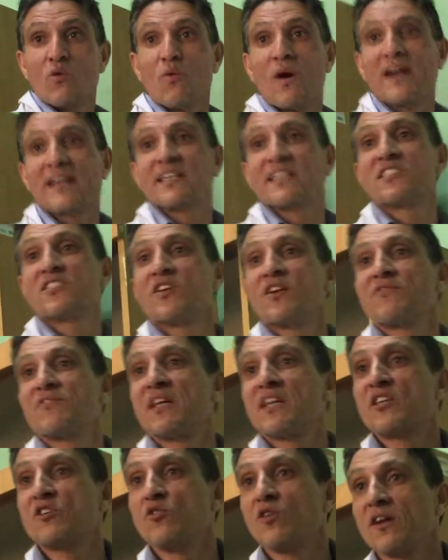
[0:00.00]
wideness of
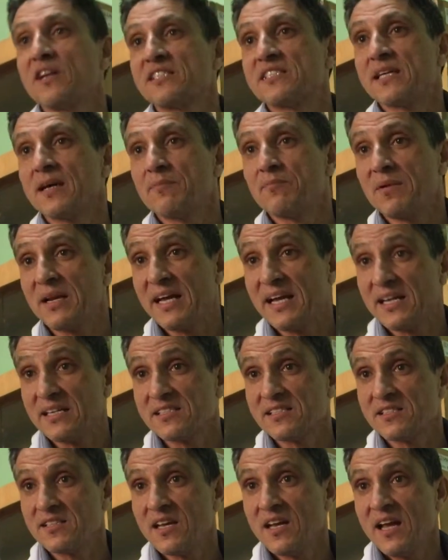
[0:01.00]
the QRS
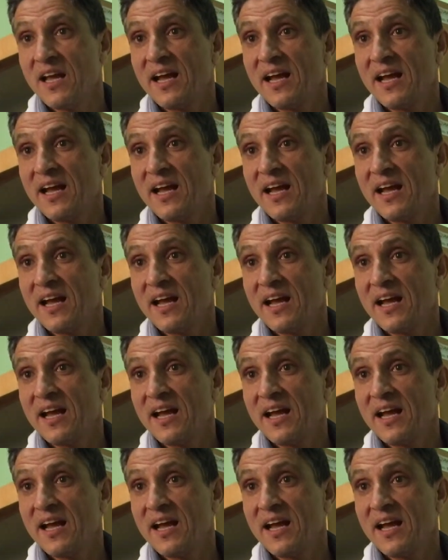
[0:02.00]
complex